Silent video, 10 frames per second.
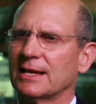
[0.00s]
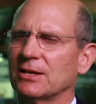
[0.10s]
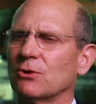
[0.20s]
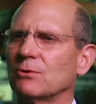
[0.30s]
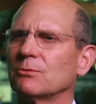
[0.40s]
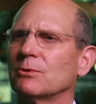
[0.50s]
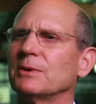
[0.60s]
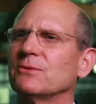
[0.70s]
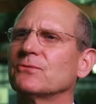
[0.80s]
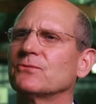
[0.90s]
No one will
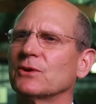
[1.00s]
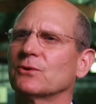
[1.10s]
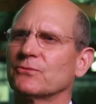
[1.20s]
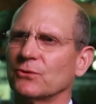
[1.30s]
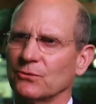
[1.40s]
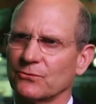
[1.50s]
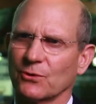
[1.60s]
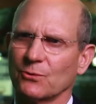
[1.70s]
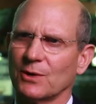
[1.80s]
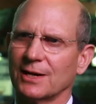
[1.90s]
be fearful
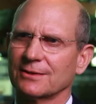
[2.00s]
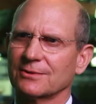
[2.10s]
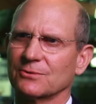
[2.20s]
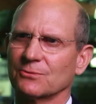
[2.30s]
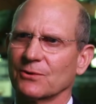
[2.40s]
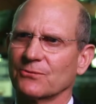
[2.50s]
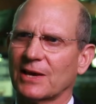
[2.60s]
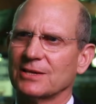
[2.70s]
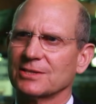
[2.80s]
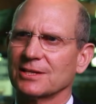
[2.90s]
for what we're
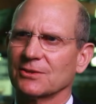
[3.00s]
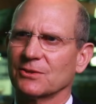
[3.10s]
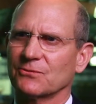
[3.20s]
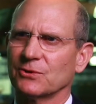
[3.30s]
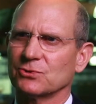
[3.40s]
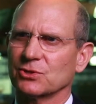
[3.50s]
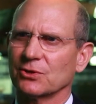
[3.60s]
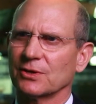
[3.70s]
facing in the future.